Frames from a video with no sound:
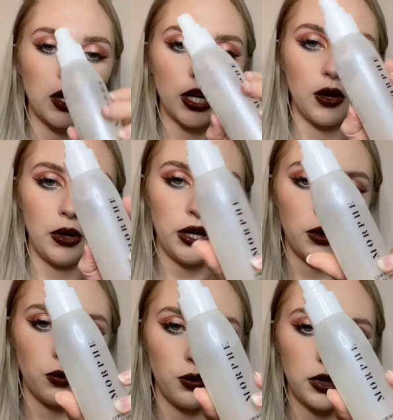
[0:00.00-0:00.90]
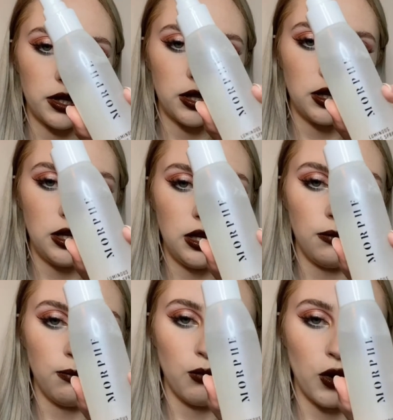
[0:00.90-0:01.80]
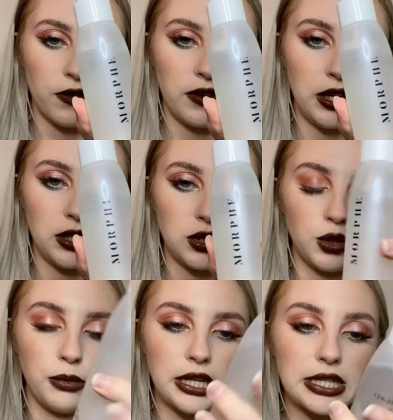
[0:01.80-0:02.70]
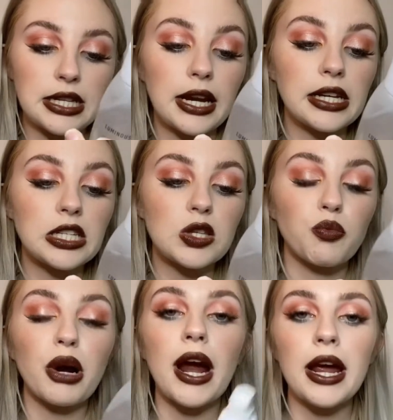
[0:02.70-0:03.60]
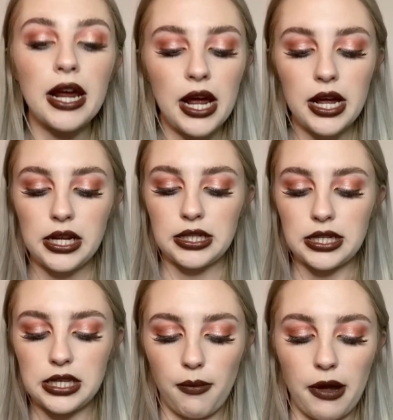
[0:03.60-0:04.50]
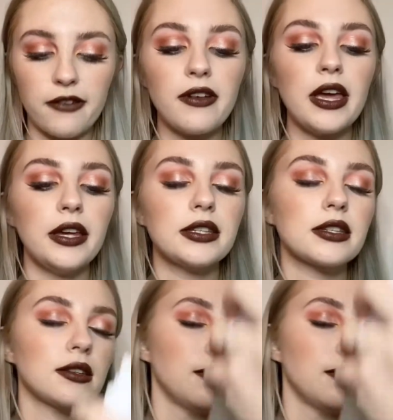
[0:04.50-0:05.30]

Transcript: go in with the Morphe Luminous Setting Spray to set my face.